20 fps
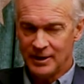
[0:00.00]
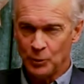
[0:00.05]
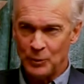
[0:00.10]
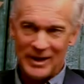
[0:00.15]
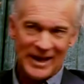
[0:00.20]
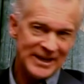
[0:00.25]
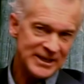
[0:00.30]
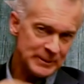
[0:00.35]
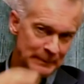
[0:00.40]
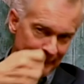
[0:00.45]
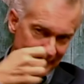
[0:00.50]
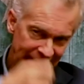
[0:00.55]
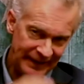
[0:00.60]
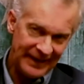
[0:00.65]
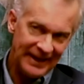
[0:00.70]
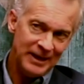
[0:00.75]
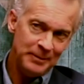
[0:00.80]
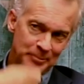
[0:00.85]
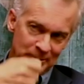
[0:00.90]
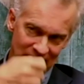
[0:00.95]
We had to
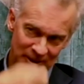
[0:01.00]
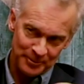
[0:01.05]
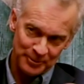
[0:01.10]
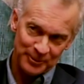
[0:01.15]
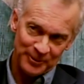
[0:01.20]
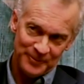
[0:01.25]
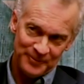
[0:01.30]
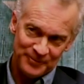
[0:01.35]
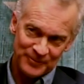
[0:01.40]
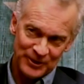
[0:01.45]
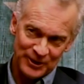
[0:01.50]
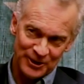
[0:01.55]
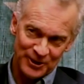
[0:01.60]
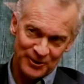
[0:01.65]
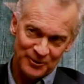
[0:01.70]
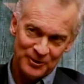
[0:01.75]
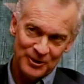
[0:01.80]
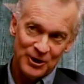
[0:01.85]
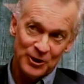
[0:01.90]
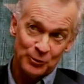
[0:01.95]
pay people, you
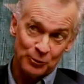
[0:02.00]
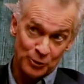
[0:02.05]
know,